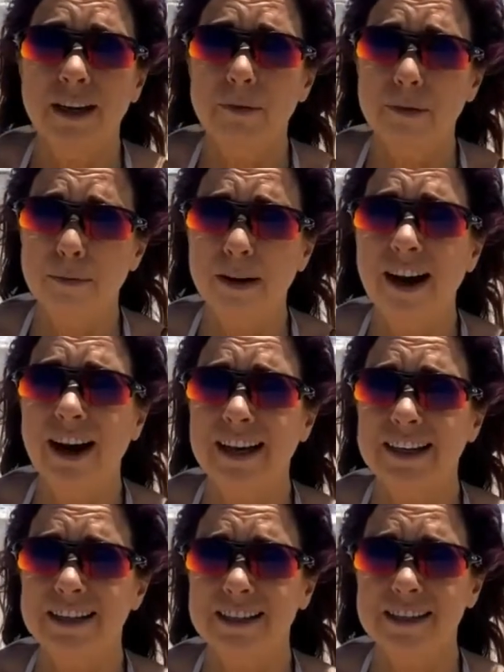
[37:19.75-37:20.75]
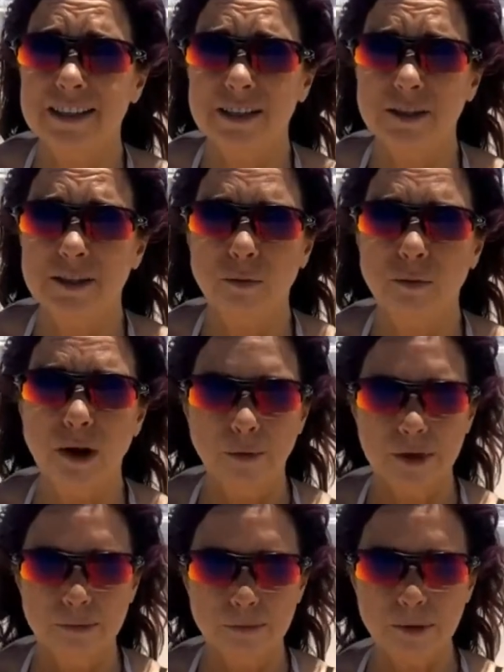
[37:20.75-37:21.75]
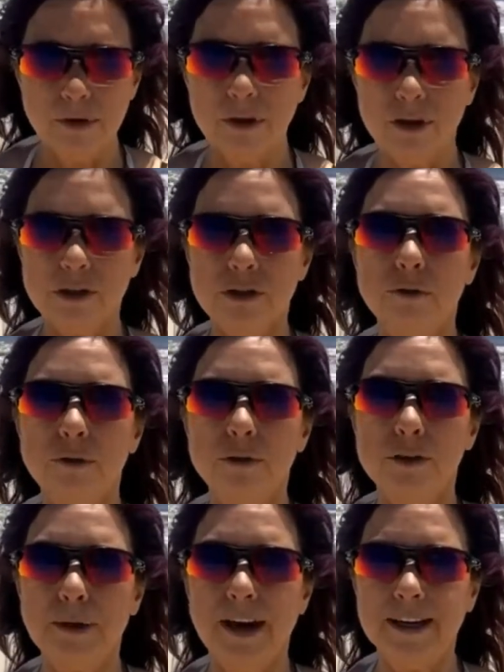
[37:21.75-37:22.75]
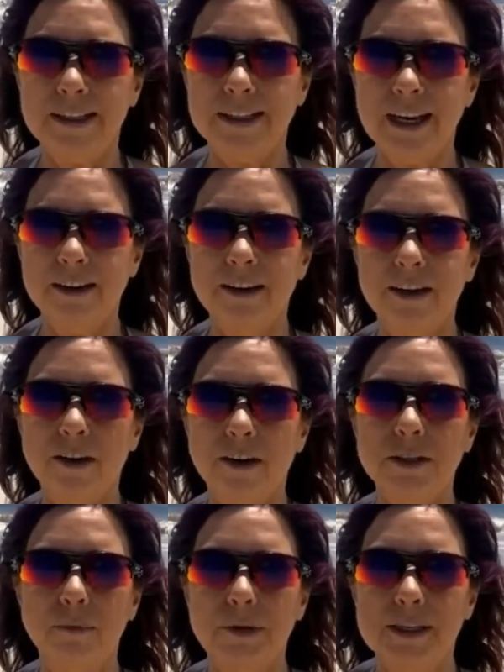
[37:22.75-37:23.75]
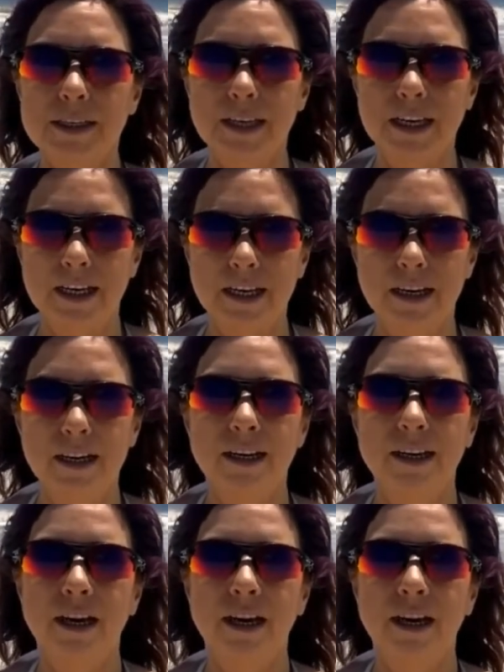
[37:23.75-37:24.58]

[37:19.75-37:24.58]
coming behind us while we put our shoulders back and down and our tummies in.